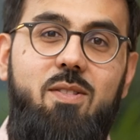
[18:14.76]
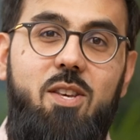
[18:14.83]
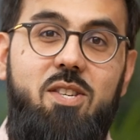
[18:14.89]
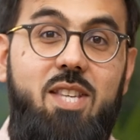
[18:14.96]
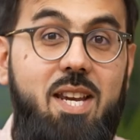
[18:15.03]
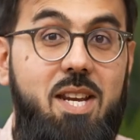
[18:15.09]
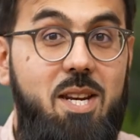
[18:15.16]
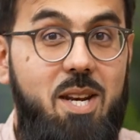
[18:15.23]
The
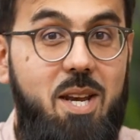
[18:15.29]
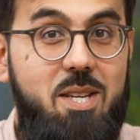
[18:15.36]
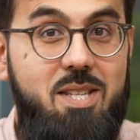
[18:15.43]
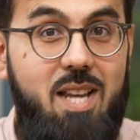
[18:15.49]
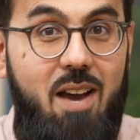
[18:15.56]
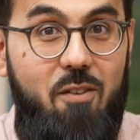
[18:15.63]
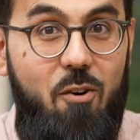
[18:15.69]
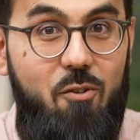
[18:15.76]
second is
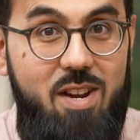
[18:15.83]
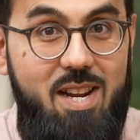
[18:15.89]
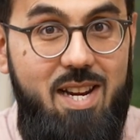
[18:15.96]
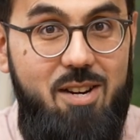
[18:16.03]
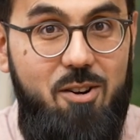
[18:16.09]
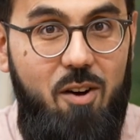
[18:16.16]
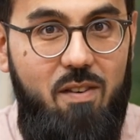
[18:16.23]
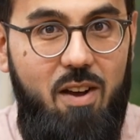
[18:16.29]
have a
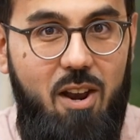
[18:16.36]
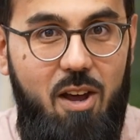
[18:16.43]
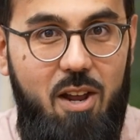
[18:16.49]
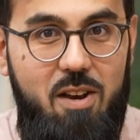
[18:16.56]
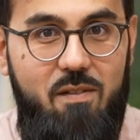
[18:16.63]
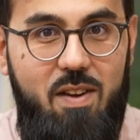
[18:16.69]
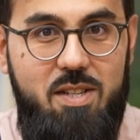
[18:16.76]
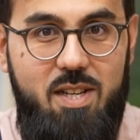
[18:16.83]
read of Halal
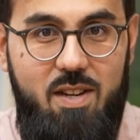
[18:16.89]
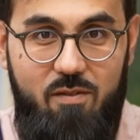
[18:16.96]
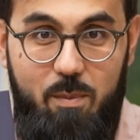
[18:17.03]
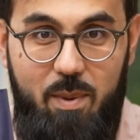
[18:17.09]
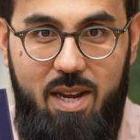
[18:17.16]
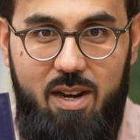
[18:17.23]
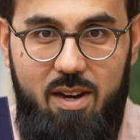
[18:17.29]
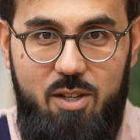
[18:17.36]
Investing for
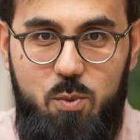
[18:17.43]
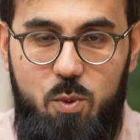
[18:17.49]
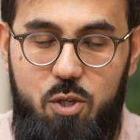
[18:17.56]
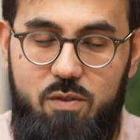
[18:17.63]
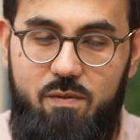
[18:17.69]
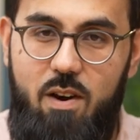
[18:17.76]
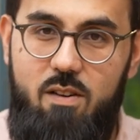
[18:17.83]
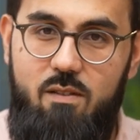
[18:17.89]
Beginners, which is
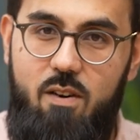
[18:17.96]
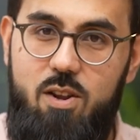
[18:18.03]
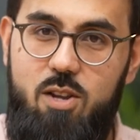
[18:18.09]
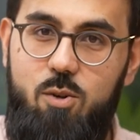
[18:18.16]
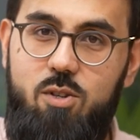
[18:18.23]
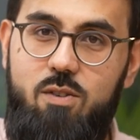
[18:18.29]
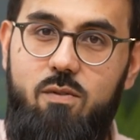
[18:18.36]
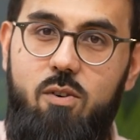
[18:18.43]
very, very
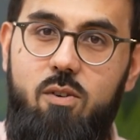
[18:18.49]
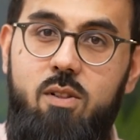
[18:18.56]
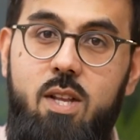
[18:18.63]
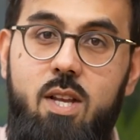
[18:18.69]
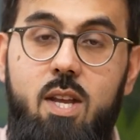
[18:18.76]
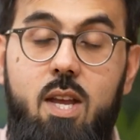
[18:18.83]
useful.